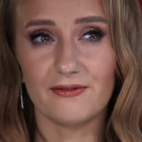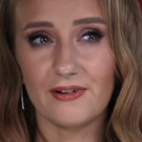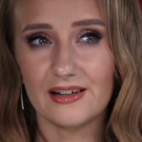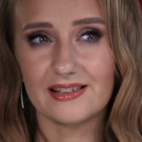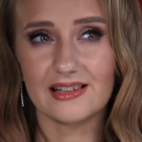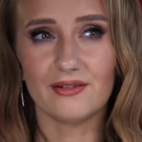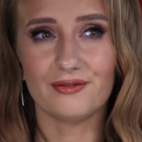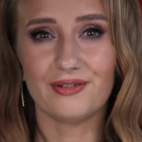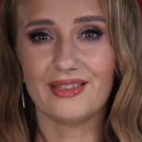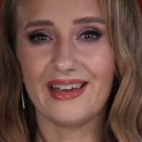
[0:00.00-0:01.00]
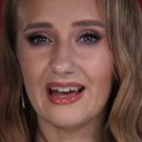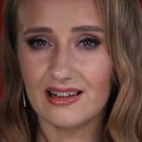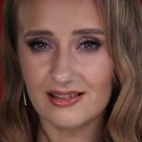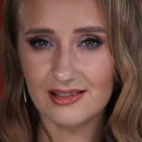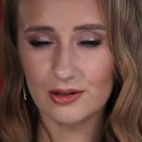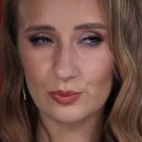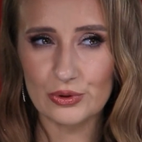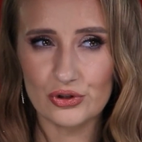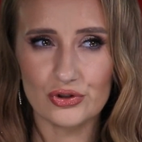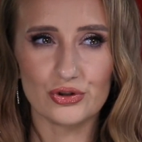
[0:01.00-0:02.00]
find something else
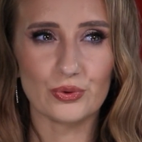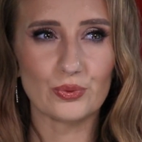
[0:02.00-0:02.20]
which